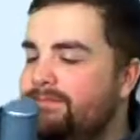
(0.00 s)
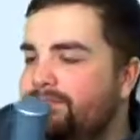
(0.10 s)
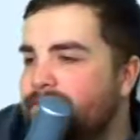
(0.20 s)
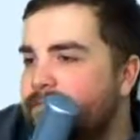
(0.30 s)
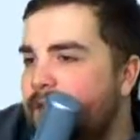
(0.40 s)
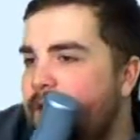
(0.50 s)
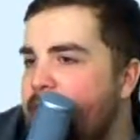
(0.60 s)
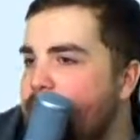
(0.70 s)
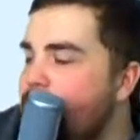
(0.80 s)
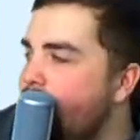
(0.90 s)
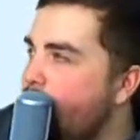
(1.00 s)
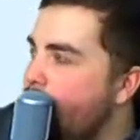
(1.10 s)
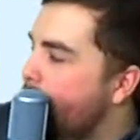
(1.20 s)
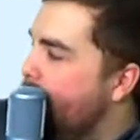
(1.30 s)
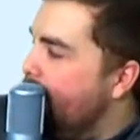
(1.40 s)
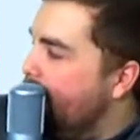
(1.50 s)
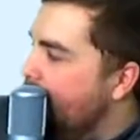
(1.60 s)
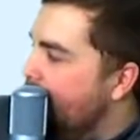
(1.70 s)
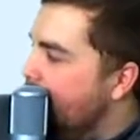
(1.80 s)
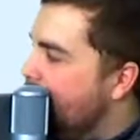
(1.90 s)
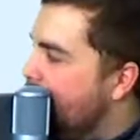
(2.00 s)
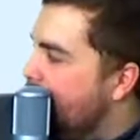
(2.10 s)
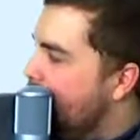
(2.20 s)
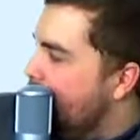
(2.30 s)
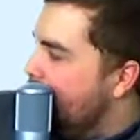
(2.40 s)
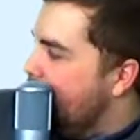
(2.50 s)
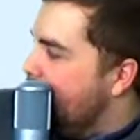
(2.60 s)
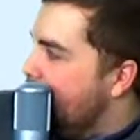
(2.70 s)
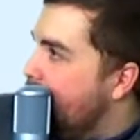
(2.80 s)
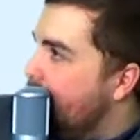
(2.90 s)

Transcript: (silent)